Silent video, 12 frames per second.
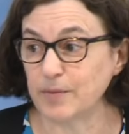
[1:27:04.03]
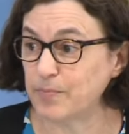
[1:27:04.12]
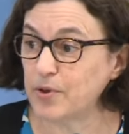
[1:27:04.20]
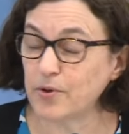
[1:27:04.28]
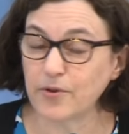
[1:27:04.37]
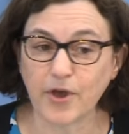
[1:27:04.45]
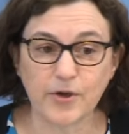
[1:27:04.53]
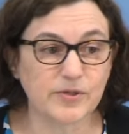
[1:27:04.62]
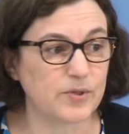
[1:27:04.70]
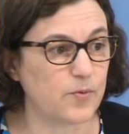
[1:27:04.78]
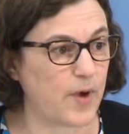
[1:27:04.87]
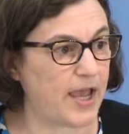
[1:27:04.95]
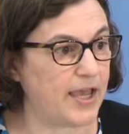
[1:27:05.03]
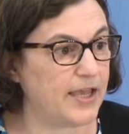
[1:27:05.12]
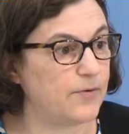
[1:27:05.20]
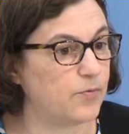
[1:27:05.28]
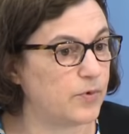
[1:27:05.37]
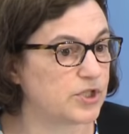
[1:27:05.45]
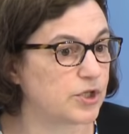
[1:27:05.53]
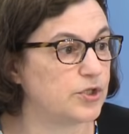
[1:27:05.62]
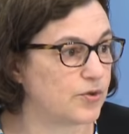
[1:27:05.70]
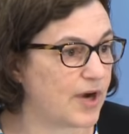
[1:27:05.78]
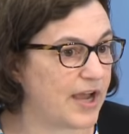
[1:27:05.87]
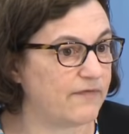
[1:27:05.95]
and pull those away, which could
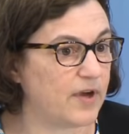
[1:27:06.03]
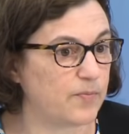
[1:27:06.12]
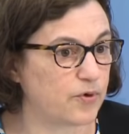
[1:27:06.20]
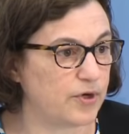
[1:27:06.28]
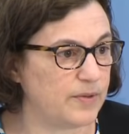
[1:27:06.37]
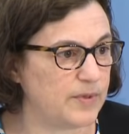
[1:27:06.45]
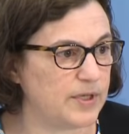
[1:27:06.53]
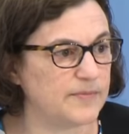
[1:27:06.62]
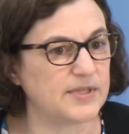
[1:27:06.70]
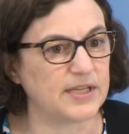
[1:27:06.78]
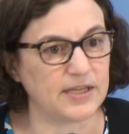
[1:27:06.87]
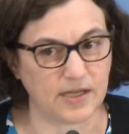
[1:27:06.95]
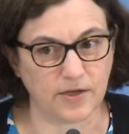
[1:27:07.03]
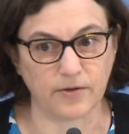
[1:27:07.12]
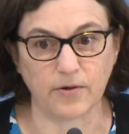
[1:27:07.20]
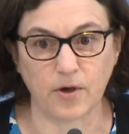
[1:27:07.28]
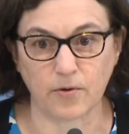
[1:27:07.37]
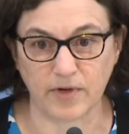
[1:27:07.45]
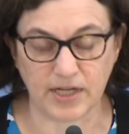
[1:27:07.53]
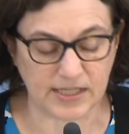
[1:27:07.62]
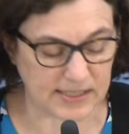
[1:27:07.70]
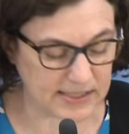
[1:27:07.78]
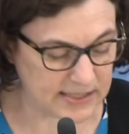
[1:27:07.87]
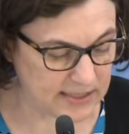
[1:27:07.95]
drive up premiums in the already
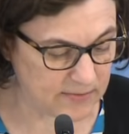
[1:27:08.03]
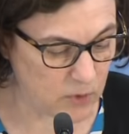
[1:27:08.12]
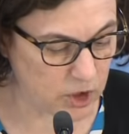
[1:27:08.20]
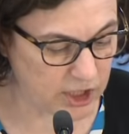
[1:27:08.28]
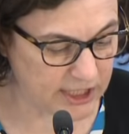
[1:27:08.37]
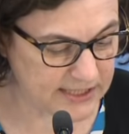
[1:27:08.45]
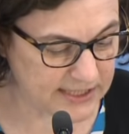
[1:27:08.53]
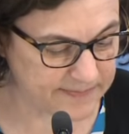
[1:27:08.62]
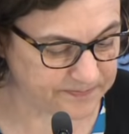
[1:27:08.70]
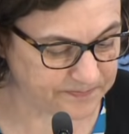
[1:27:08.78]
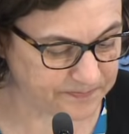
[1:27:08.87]
existing markets.